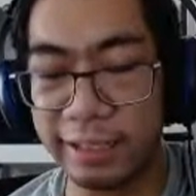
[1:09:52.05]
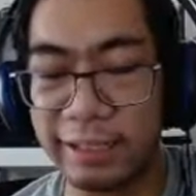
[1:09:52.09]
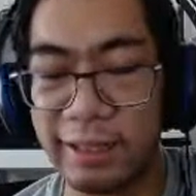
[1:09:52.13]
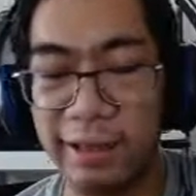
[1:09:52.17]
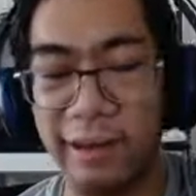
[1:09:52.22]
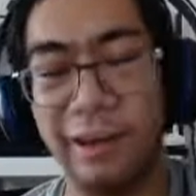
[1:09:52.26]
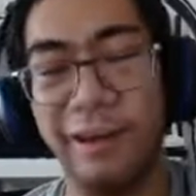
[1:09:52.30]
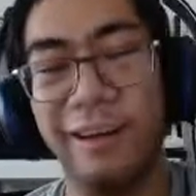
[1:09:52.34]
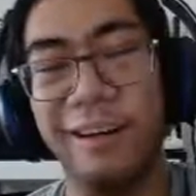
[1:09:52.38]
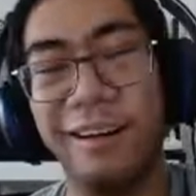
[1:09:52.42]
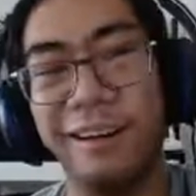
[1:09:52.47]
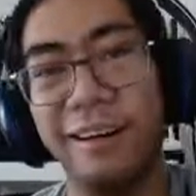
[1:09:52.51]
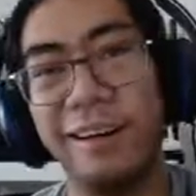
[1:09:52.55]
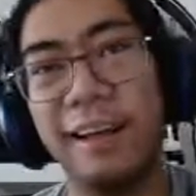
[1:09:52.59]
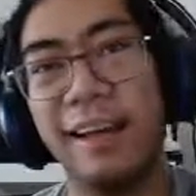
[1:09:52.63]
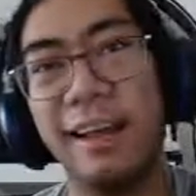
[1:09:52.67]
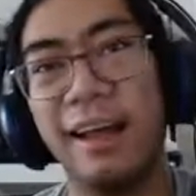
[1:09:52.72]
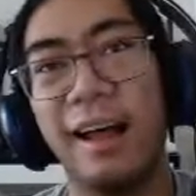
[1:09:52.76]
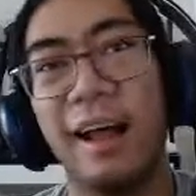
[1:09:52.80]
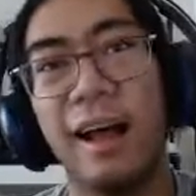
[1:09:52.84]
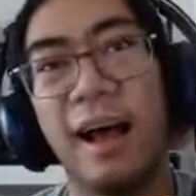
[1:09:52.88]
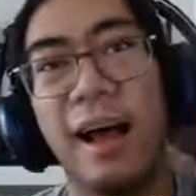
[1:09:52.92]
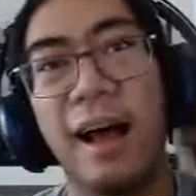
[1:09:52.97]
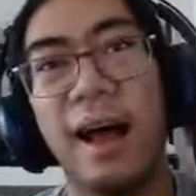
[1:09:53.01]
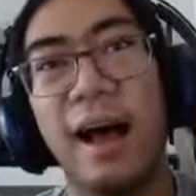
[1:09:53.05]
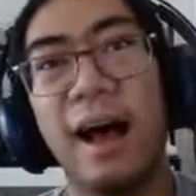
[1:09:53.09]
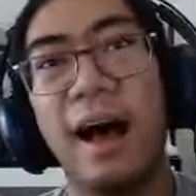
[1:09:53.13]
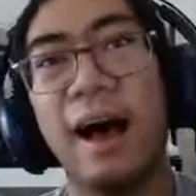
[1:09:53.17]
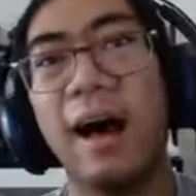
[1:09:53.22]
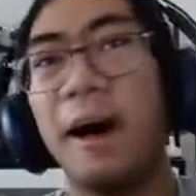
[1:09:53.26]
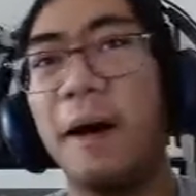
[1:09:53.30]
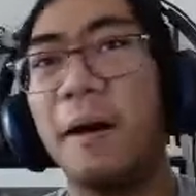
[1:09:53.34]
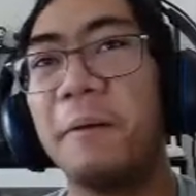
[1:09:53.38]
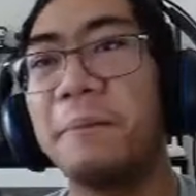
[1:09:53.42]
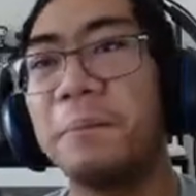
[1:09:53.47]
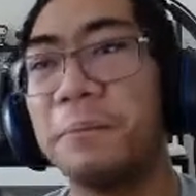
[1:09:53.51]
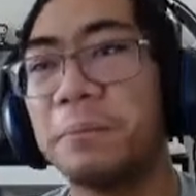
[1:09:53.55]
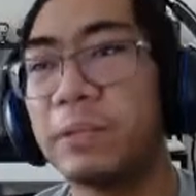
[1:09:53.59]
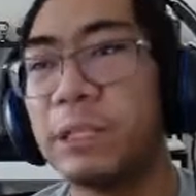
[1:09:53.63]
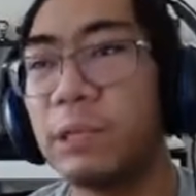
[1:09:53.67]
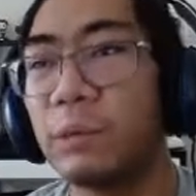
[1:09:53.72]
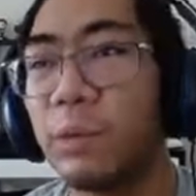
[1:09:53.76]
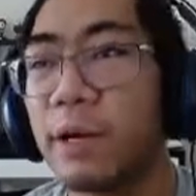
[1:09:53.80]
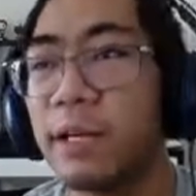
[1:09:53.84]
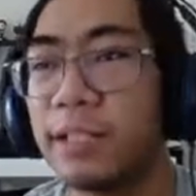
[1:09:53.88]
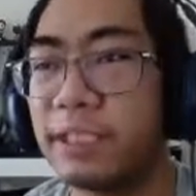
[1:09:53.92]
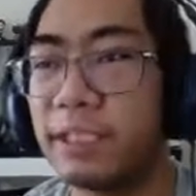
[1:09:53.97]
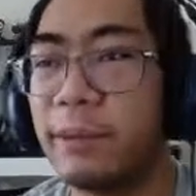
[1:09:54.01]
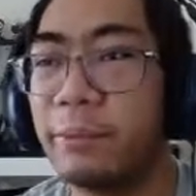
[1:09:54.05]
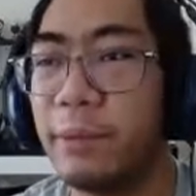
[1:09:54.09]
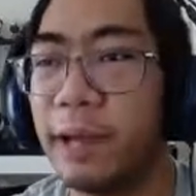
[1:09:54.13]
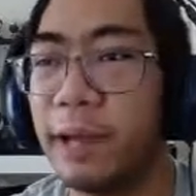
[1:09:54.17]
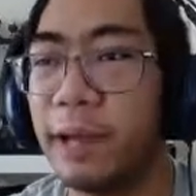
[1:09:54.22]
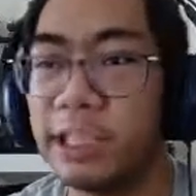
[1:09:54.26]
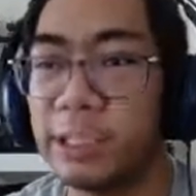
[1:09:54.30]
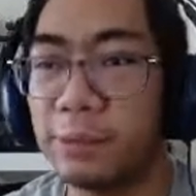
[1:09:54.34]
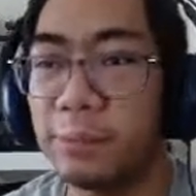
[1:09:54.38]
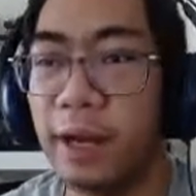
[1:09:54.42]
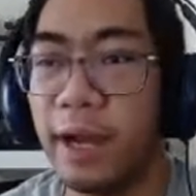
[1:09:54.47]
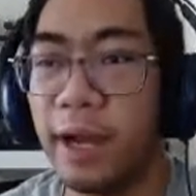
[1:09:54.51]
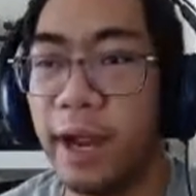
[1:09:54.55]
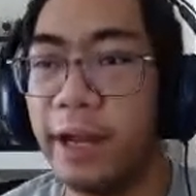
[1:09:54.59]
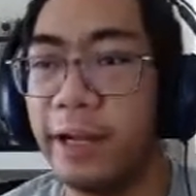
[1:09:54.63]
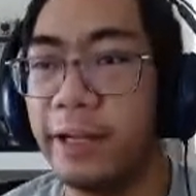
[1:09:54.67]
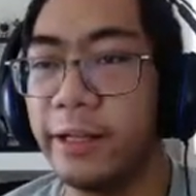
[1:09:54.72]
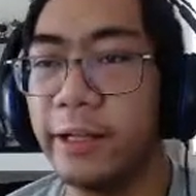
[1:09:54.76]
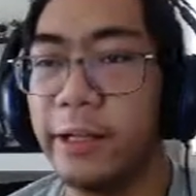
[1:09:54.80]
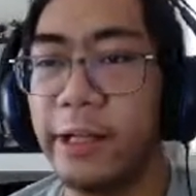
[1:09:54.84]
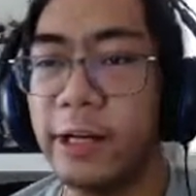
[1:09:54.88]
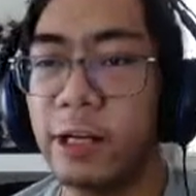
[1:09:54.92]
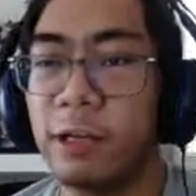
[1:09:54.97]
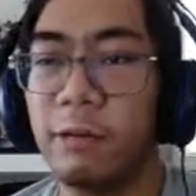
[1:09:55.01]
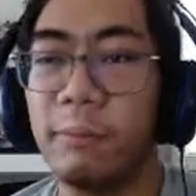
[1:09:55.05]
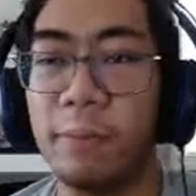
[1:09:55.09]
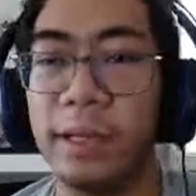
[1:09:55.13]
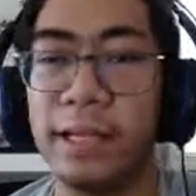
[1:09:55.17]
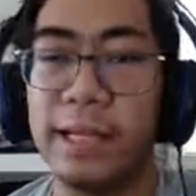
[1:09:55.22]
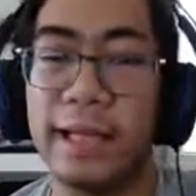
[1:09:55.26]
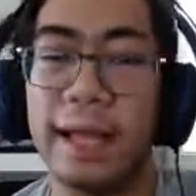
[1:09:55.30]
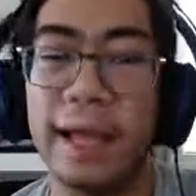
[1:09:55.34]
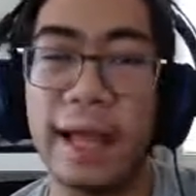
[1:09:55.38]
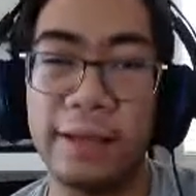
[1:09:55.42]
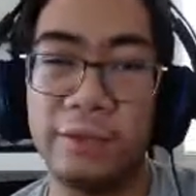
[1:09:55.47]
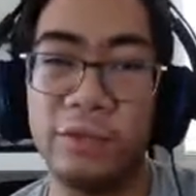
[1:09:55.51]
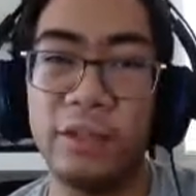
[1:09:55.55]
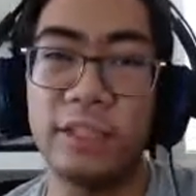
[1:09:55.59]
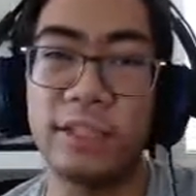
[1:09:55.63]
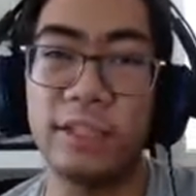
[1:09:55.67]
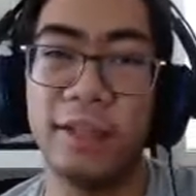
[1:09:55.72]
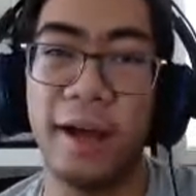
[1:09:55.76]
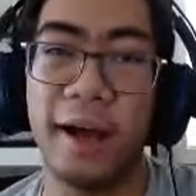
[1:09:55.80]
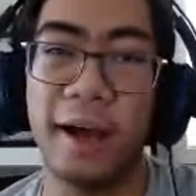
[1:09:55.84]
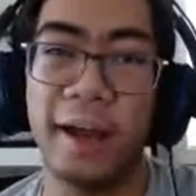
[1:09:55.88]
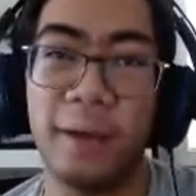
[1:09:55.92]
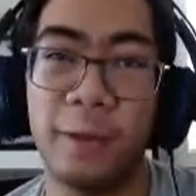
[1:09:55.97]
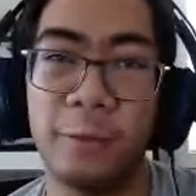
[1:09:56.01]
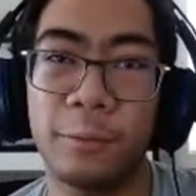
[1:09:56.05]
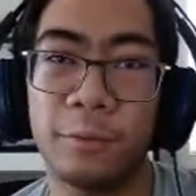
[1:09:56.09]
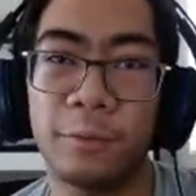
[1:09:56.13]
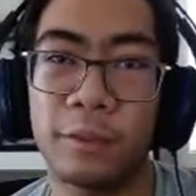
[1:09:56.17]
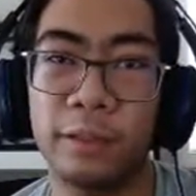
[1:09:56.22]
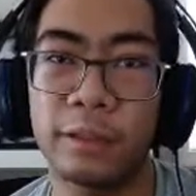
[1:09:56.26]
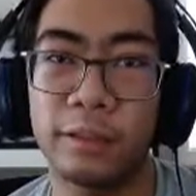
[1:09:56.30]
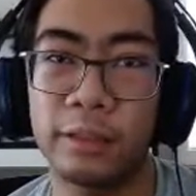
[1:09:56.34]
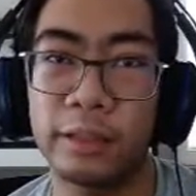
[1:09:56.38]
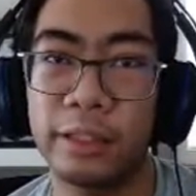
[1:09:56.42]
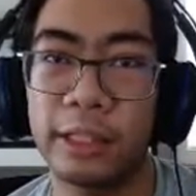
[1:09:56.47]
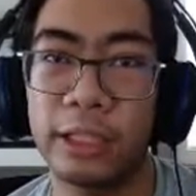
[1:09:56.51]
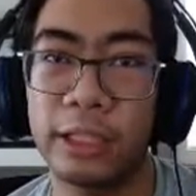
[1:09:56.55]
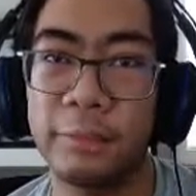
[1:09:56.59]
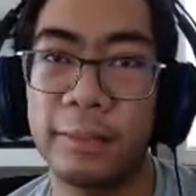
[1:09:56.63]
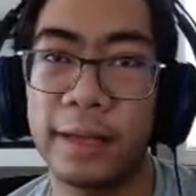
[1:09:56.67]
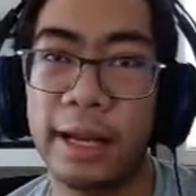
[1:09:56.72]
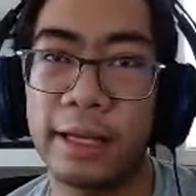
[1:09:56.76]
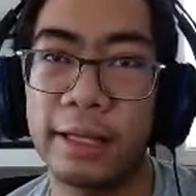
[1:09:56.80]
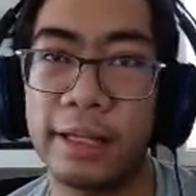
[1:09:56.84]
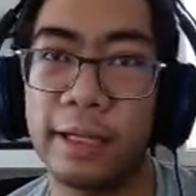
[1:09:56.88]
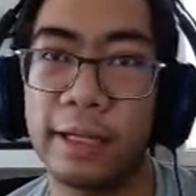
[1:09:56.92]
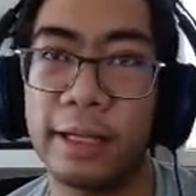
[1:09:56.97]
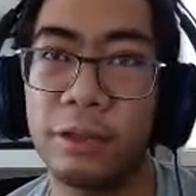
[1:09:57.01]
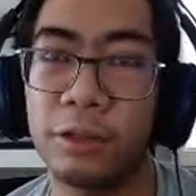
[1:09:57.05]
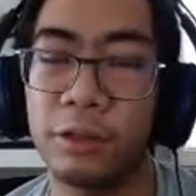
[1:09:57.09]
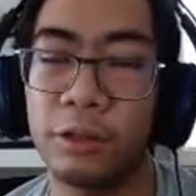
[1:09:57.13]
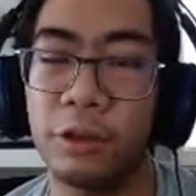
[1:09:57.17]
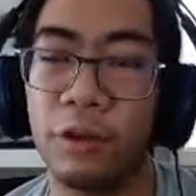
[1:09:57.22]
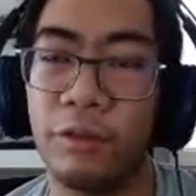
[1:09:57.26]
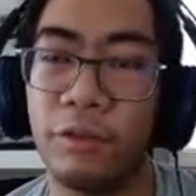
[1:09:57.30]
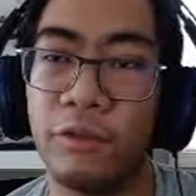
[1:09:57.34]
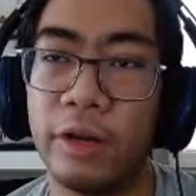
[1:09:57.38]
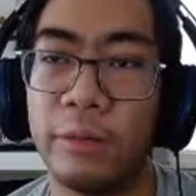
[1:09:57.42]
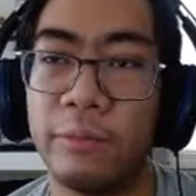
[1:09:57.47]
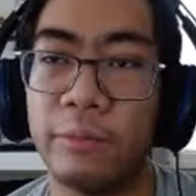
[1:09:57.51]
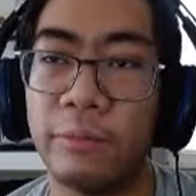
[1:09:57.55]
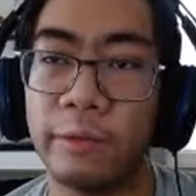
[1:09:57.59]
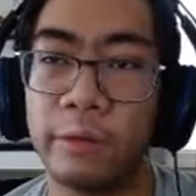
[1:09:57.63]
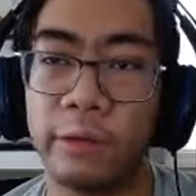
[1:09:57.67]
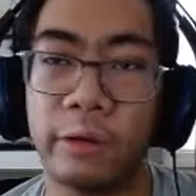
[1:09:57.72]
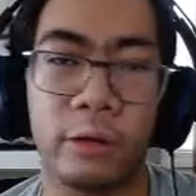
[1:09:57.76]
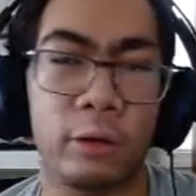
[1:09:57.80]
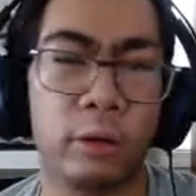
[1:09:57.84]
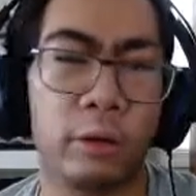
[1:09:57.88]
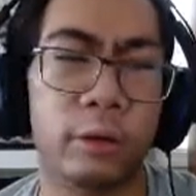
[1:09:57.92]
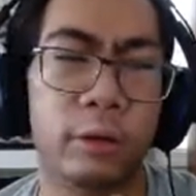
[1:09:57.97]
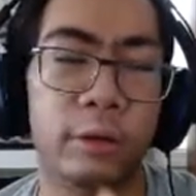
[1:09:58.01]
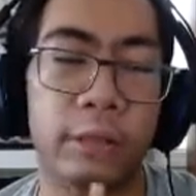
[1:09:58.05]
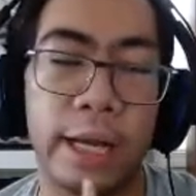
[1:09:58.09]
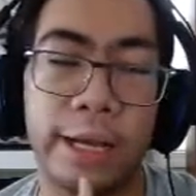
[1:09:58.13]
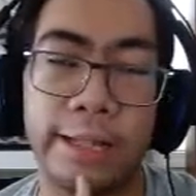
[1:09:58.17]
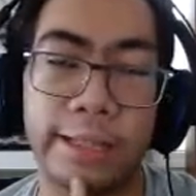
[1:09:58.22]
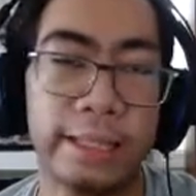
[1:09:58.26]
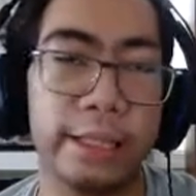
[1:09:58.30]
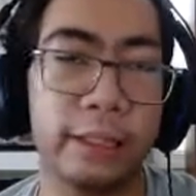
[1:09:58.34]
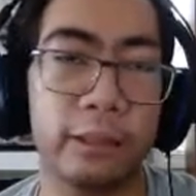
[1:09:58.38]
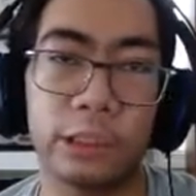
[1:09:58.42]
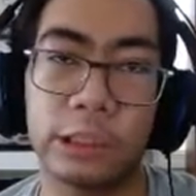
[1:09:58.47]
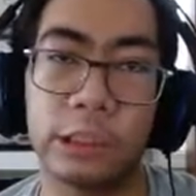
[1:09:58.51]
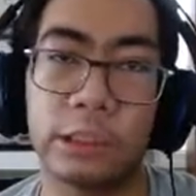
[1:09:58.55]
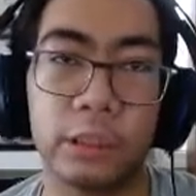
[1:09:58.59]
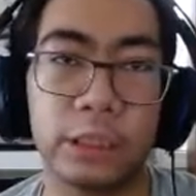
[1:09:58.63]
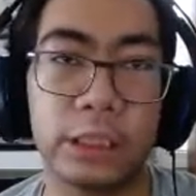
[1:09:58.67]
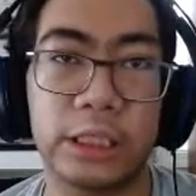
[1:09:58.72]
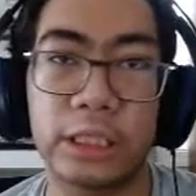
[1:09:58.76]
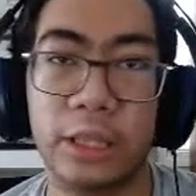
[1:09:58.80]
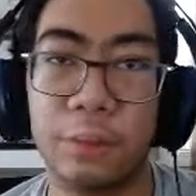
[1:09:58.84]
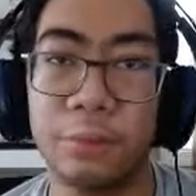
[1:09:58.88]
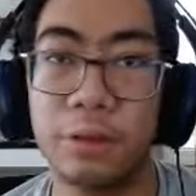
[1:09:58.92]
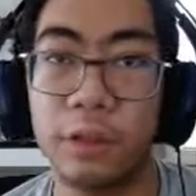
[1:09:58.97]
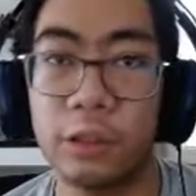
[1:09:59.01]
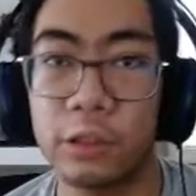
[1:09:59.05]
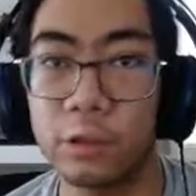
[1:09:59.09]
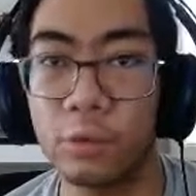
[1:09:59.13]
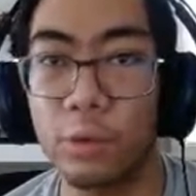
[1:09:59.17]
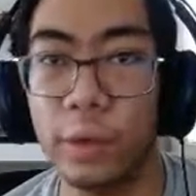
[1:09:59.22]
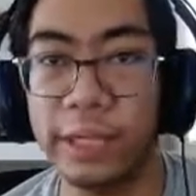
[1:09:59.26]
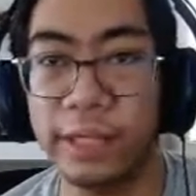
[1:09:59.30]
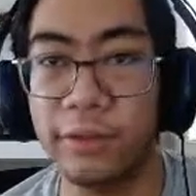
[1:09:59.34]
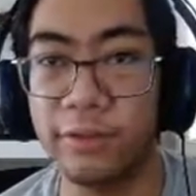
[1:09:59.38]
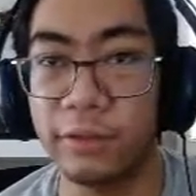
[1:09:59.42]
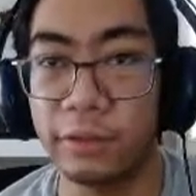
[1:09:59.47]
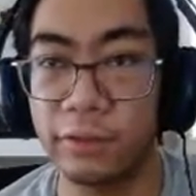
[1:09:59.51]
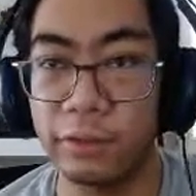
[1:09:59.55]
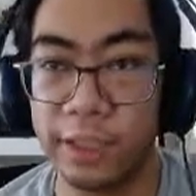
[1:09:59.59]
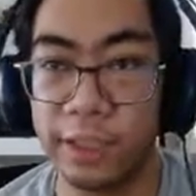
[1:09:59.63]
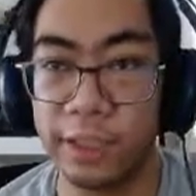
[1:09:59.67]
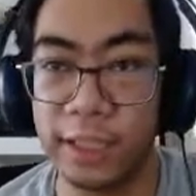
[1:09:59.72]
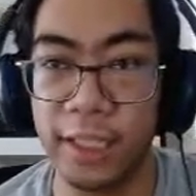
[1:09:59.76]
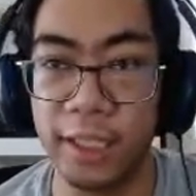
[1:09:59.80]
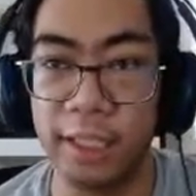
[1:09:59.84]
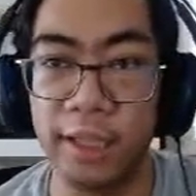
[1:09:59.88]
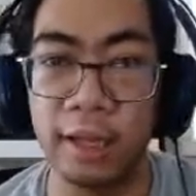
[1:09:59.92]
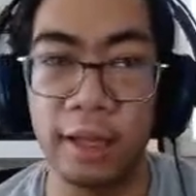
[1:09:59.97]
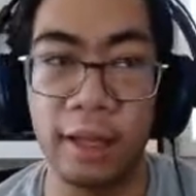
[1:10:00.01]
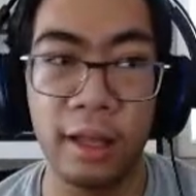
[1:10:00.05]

There was a Best Buy near me at the time, back in November, or I think it's December 2015.